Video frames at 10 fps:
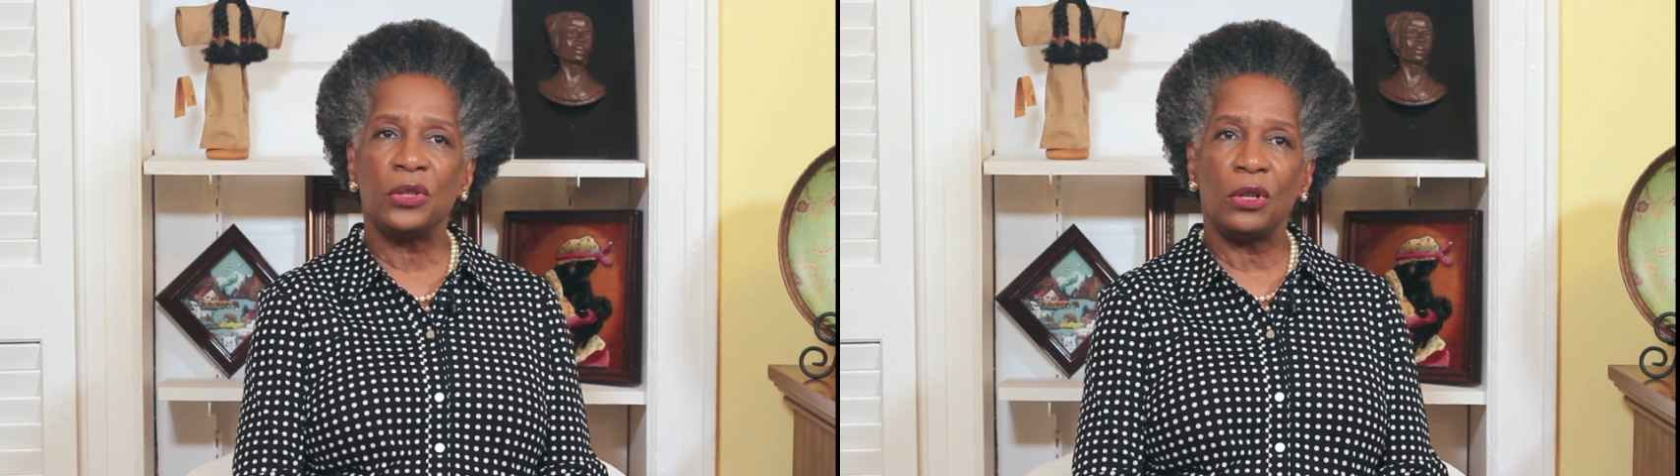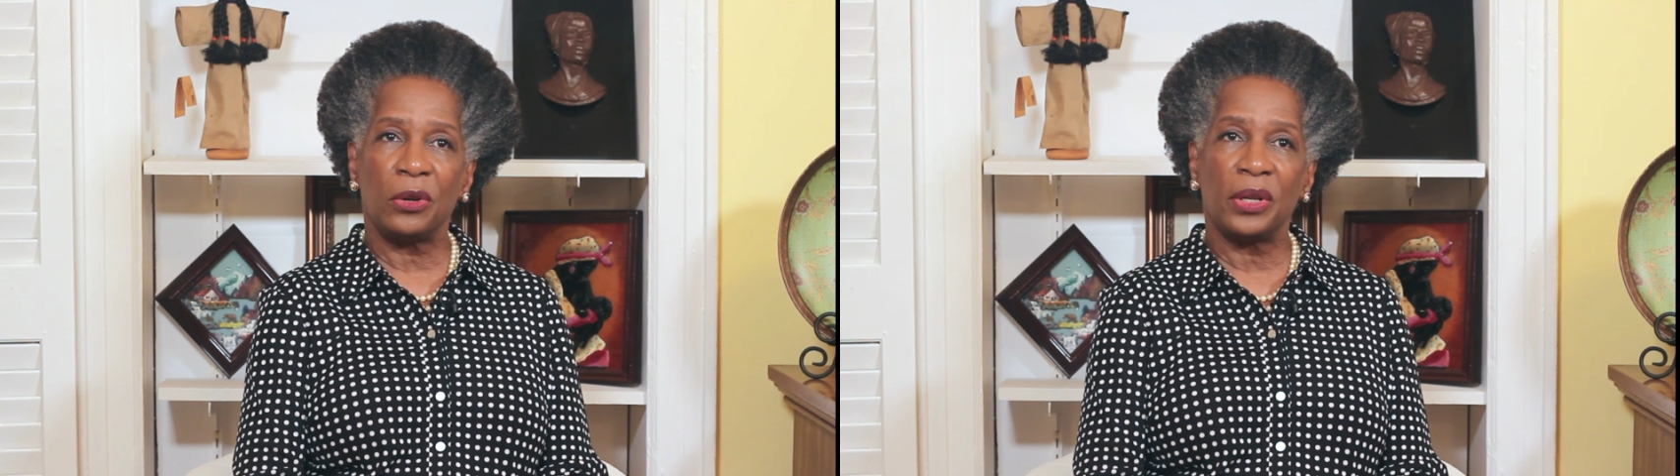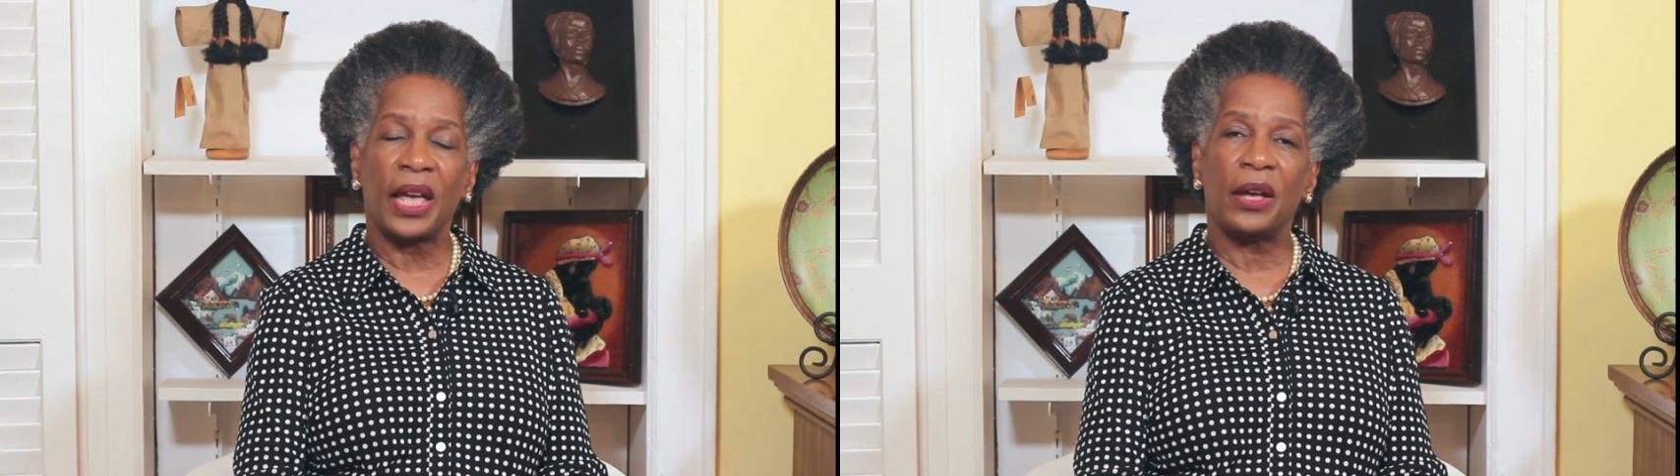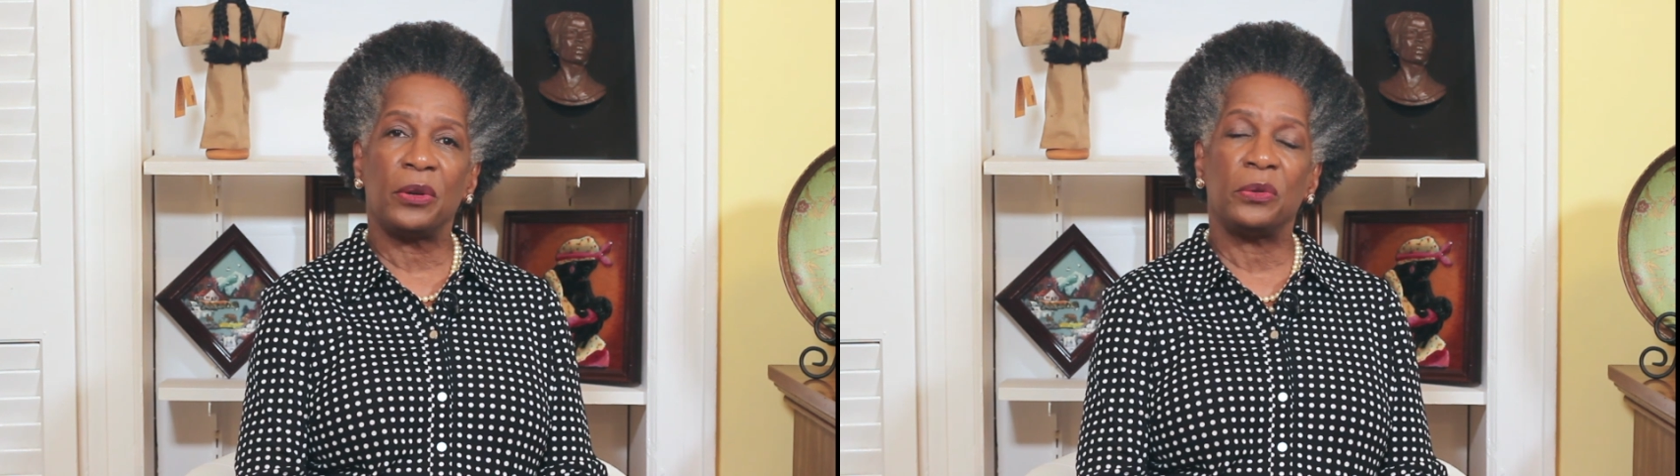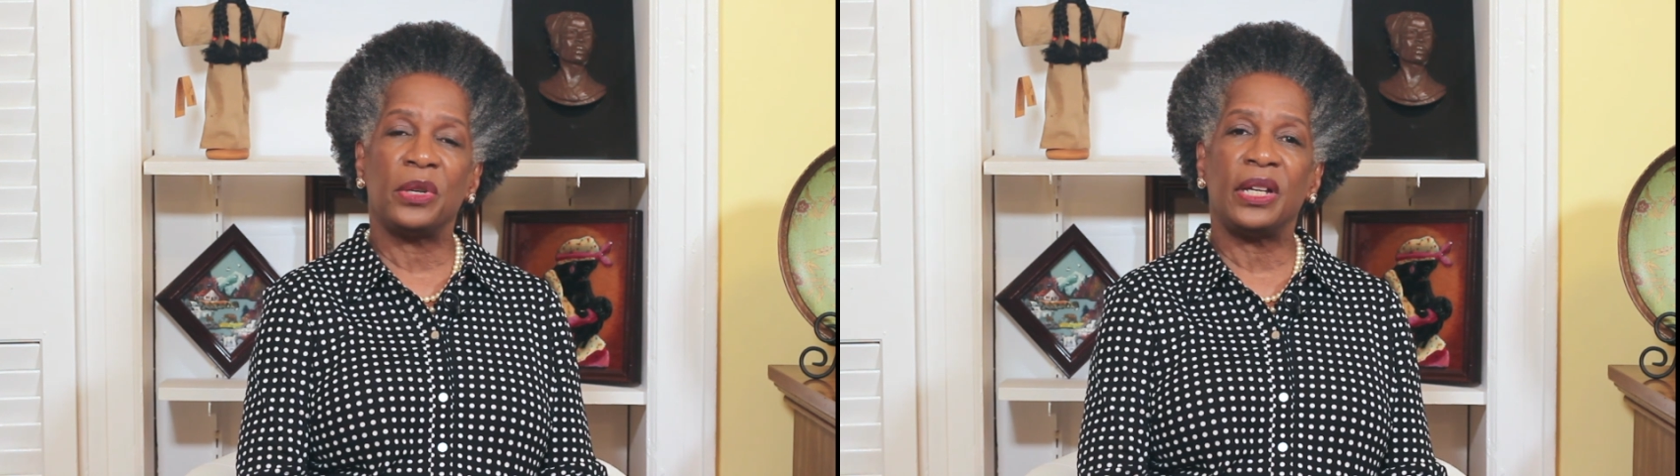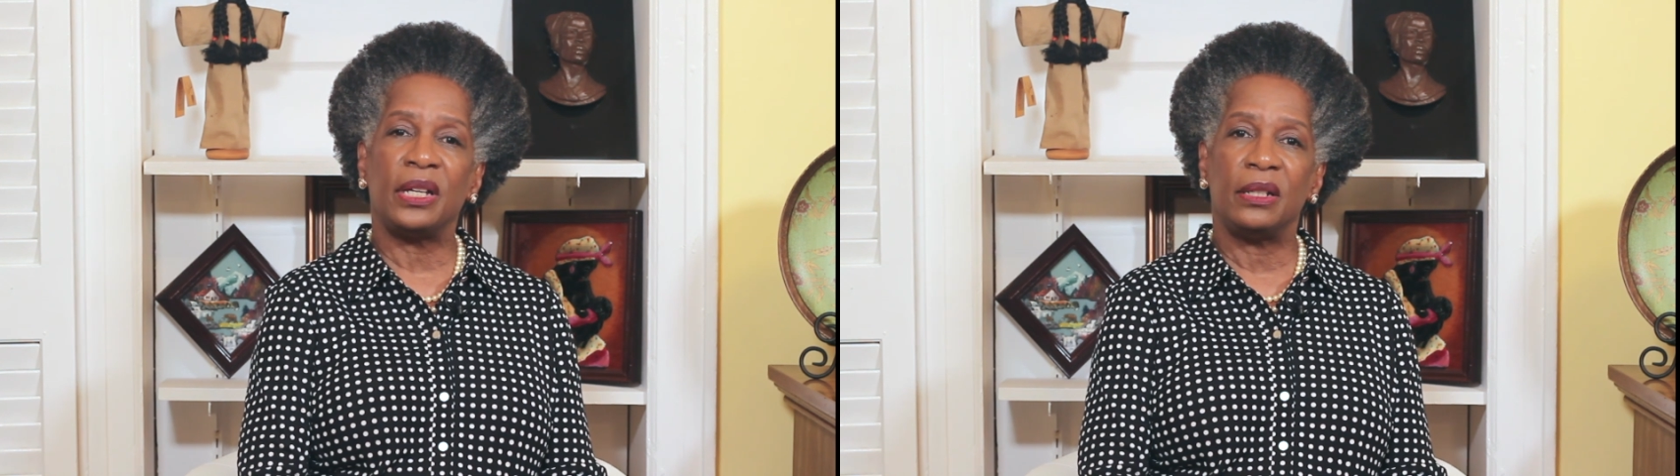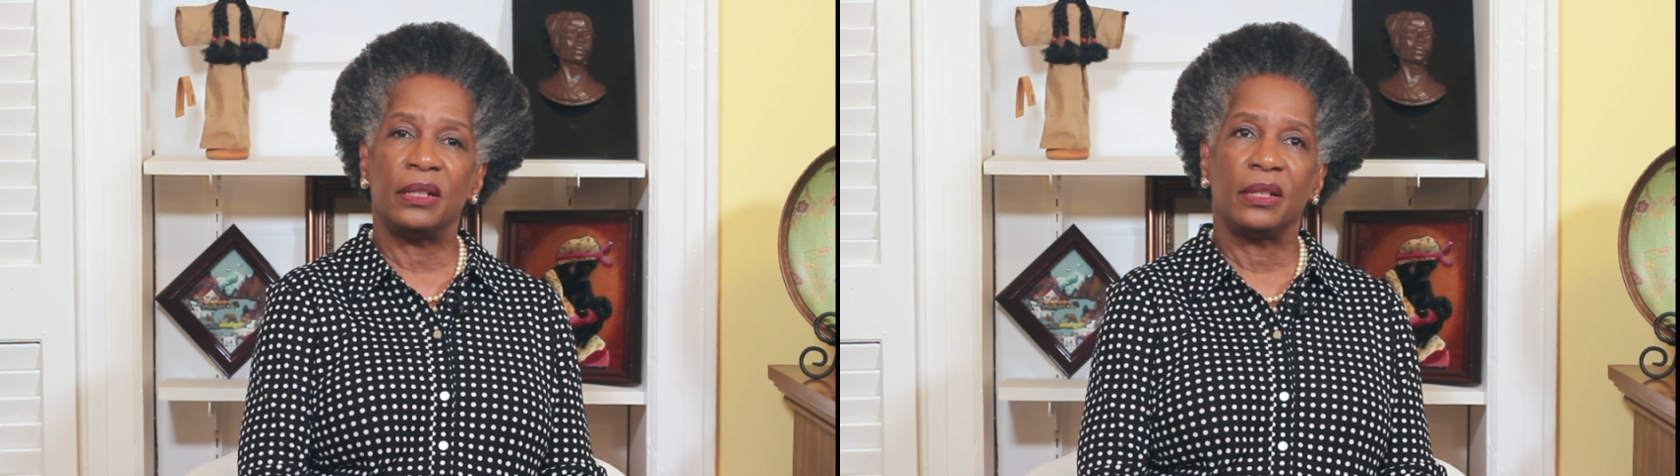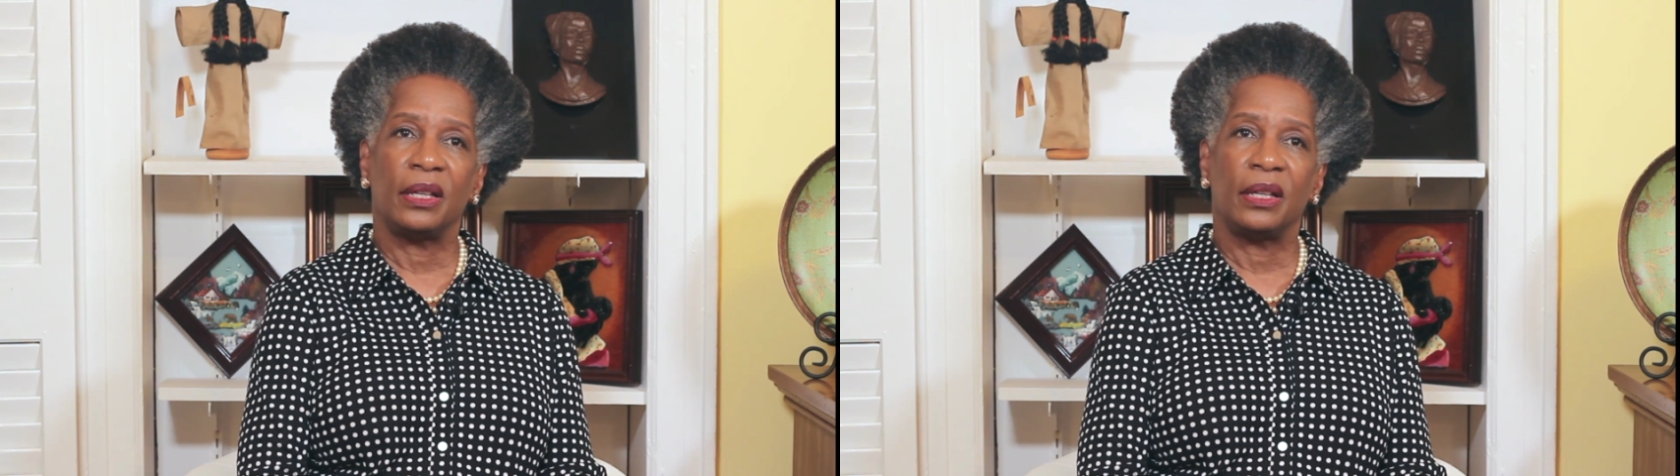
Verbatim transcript: to learn how to read